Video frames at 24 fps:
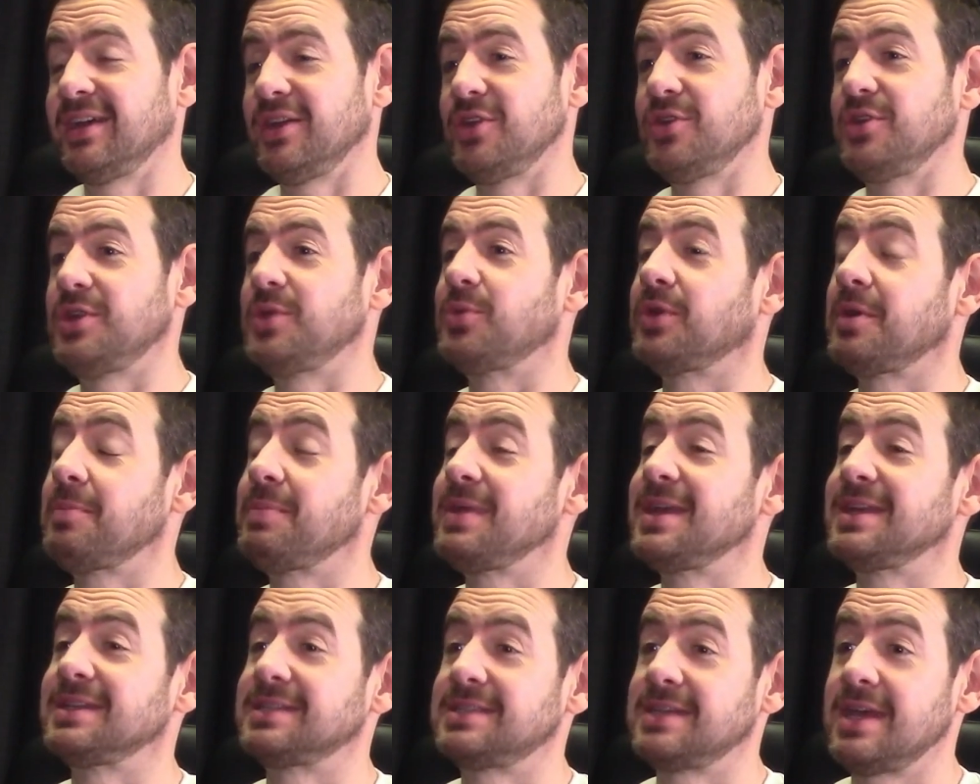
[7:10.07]
Who do you want to
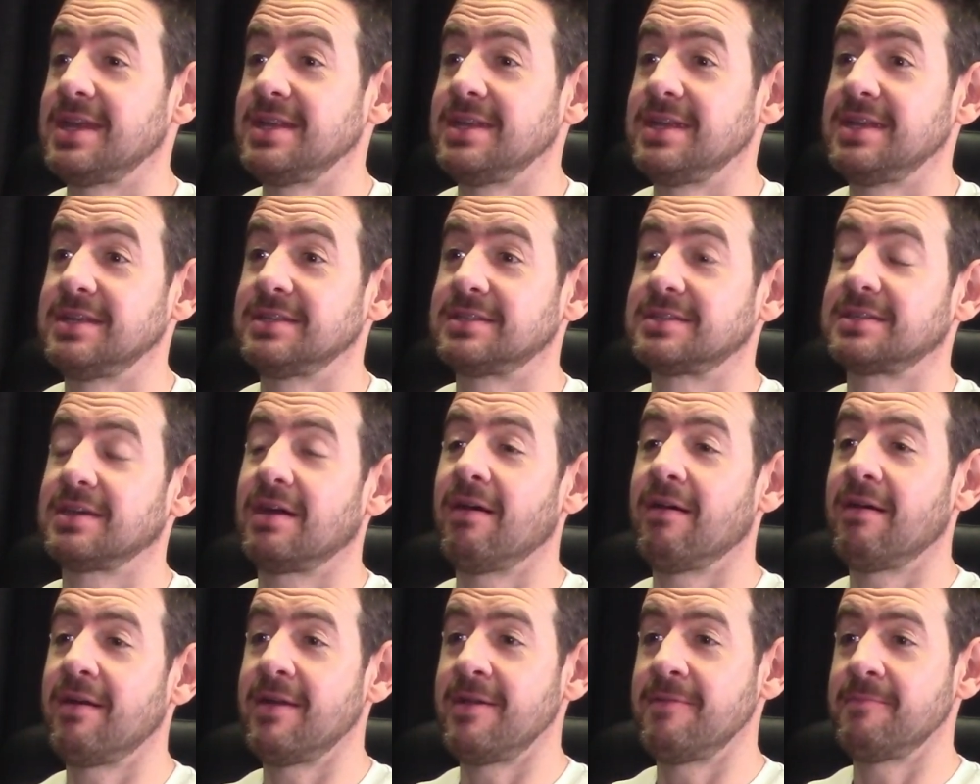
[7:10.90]
be in 10 years'
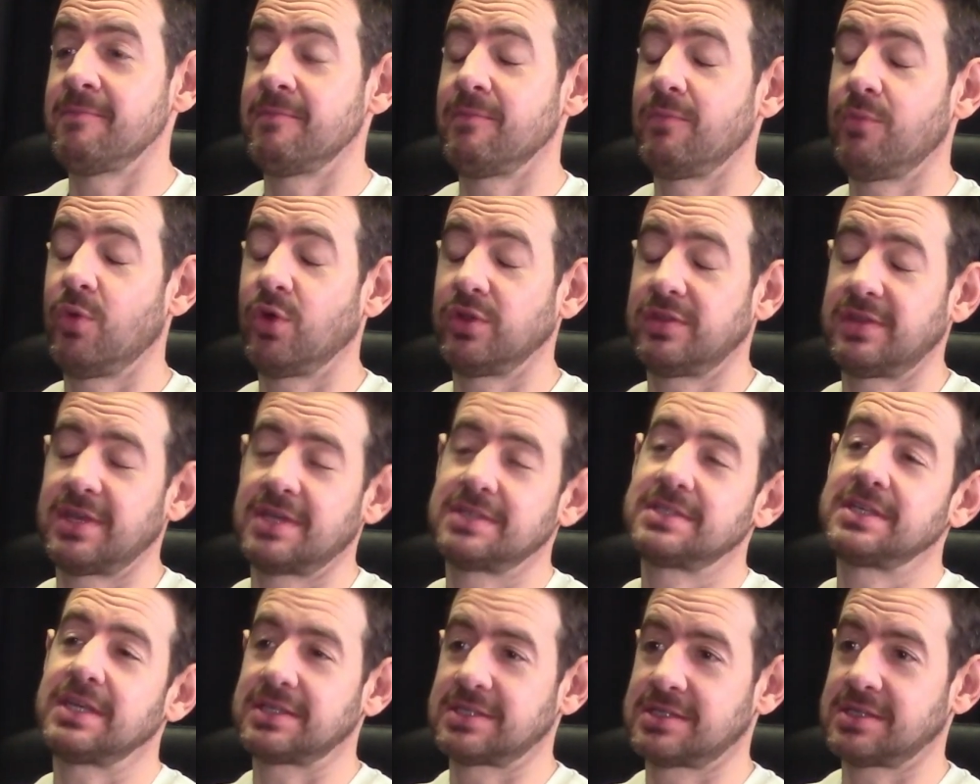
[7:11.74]
time? What
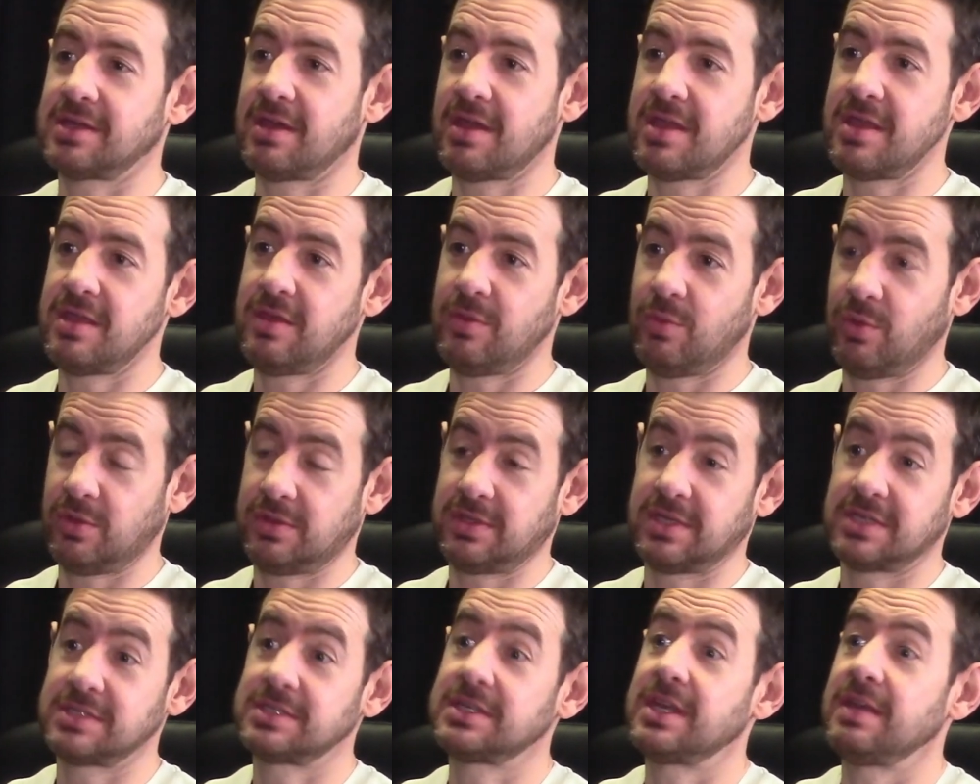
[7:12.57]
does excite you? What
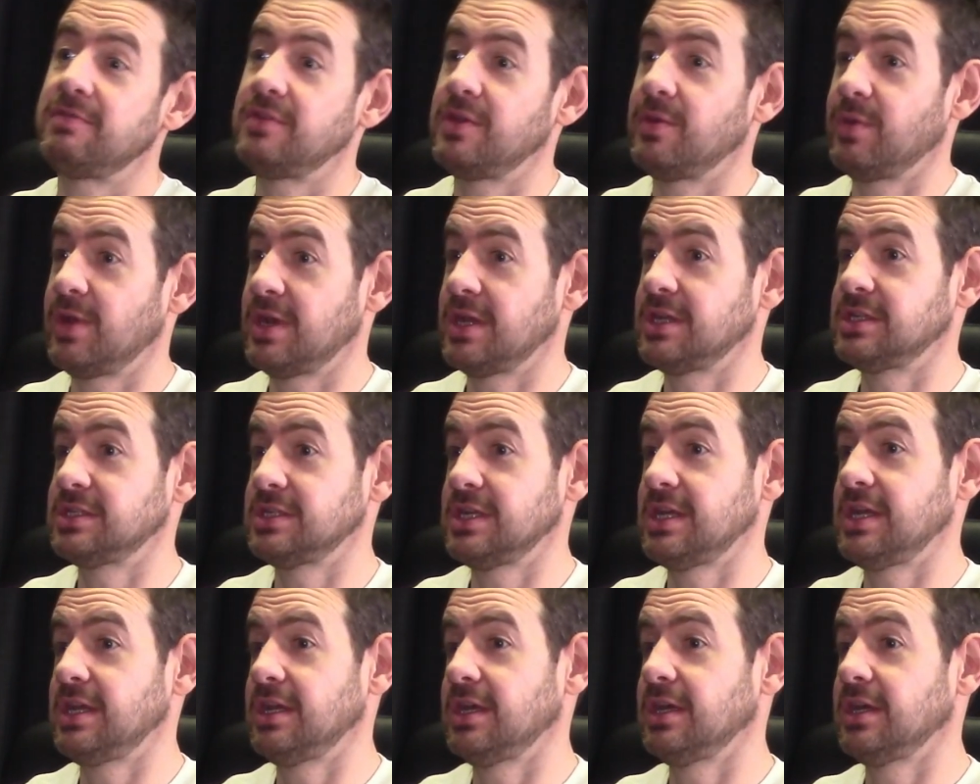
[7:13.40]
does give you
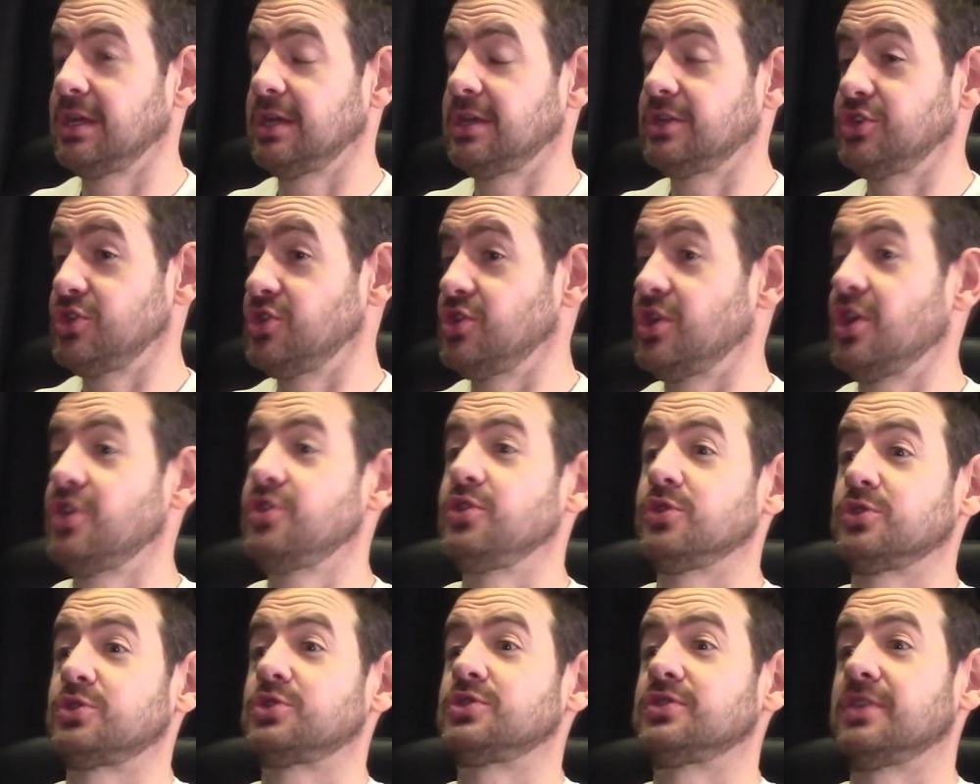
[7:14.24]
energy? Do you know
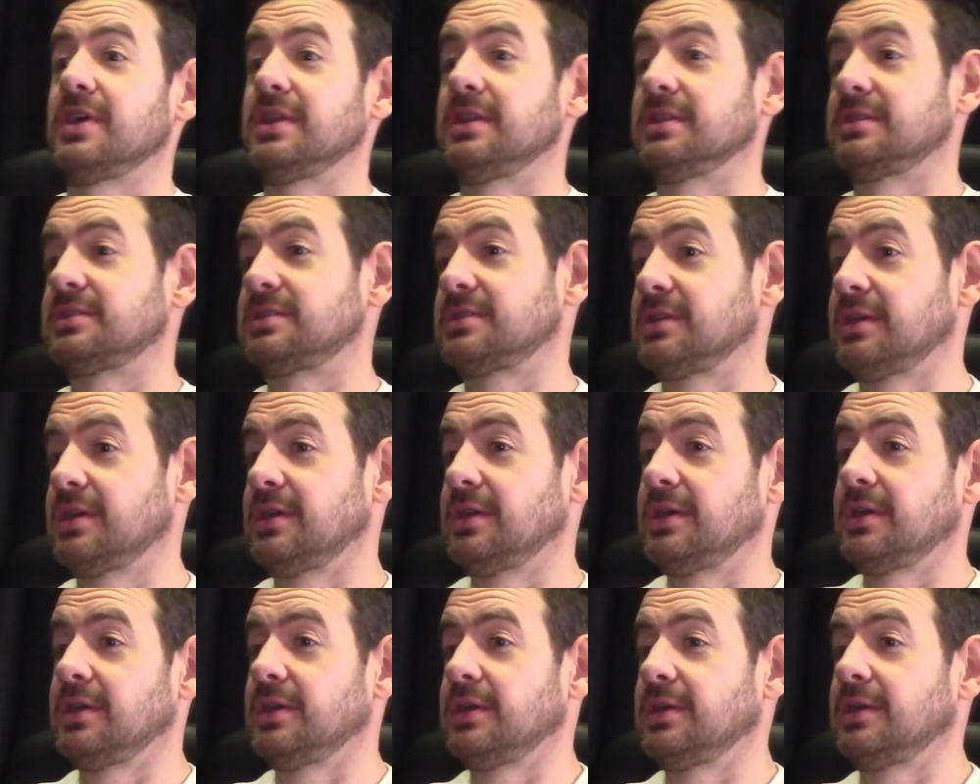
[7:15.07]
your strengths?
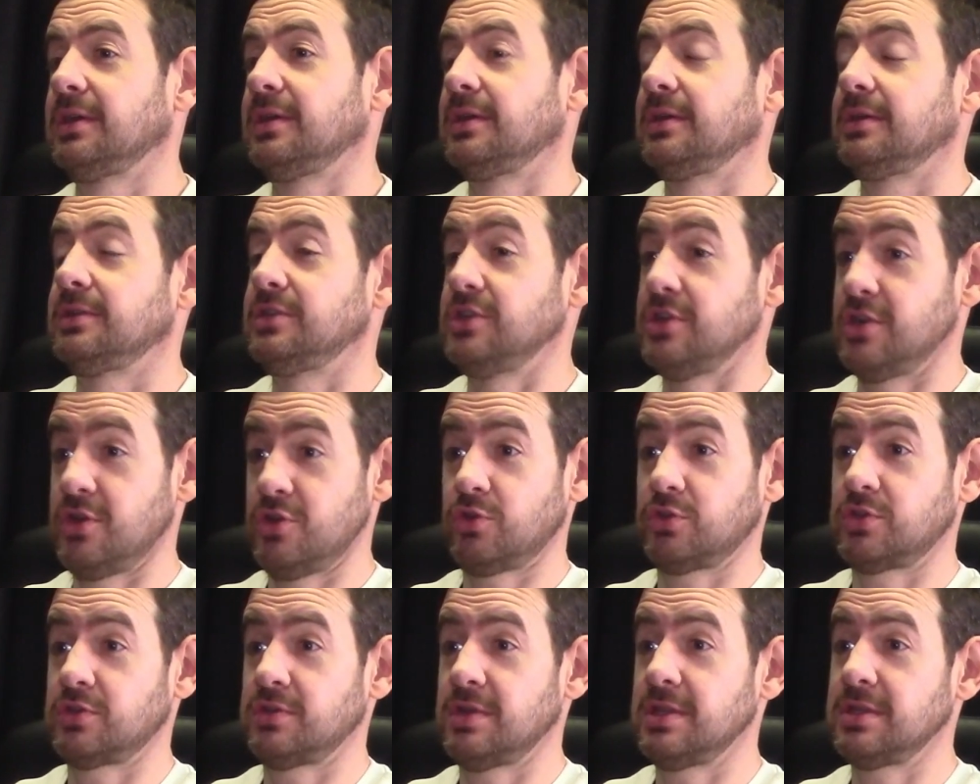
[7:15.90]
Do you know
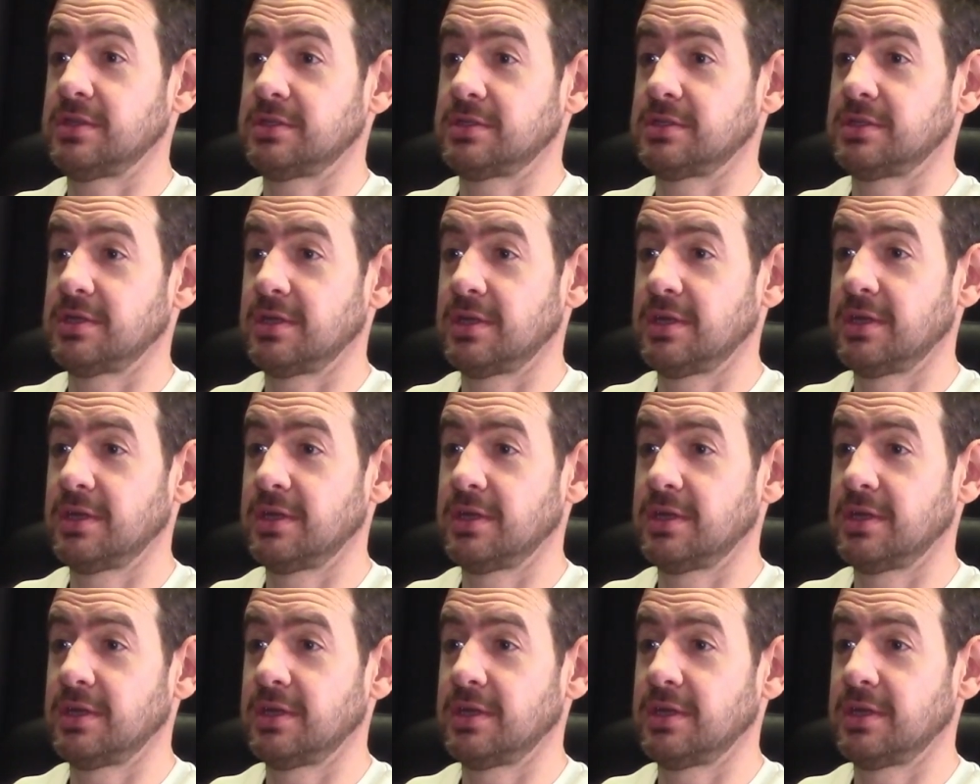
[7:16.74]
your strengths?